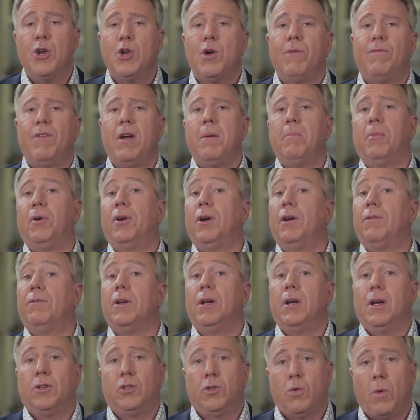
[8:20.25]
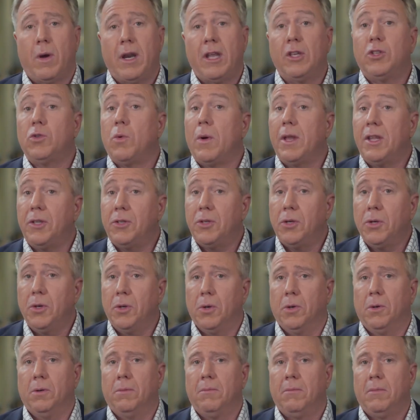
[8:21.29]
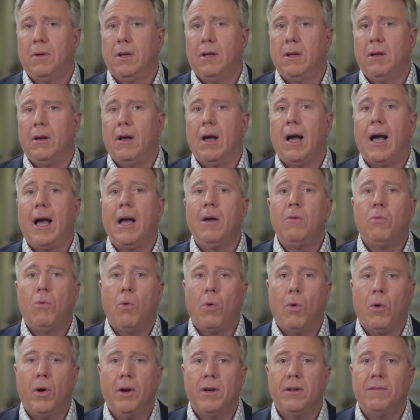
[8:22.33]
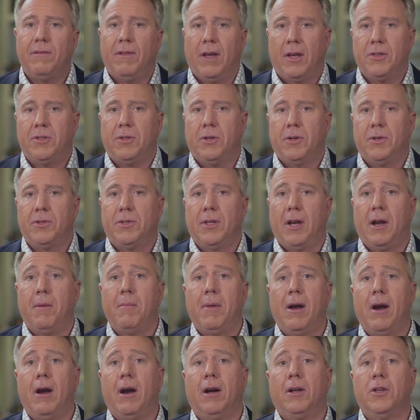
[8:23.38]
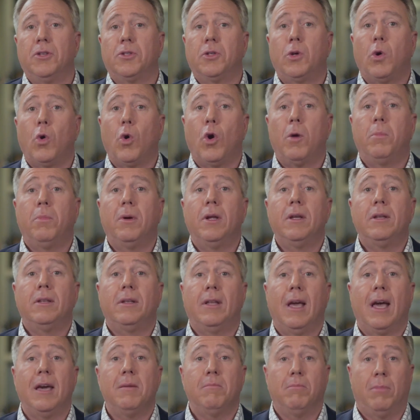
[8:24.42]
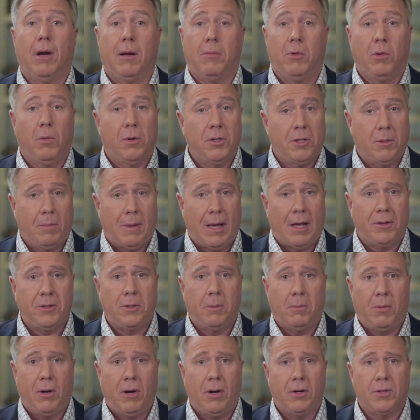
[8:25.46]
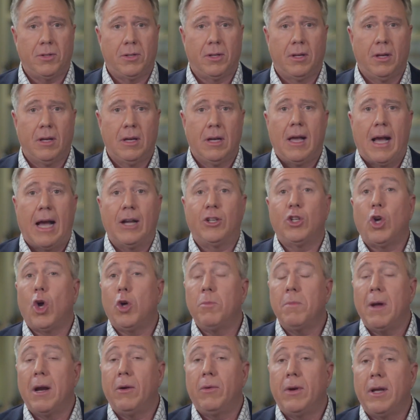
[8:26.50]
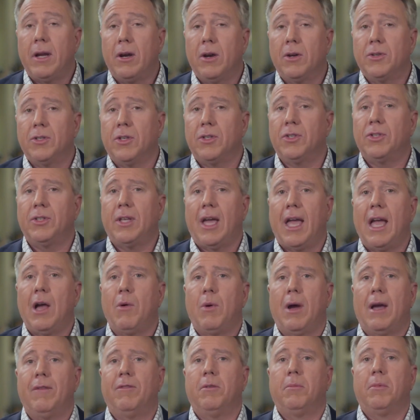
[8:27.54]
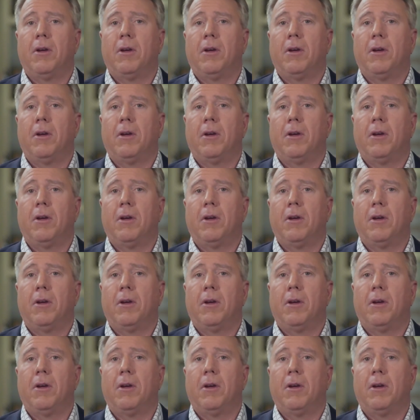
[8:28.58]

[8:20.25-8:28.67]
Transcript: November of 2022, I warned investors that America's corporate debt bubble was about to burst. I told my readers to stay away from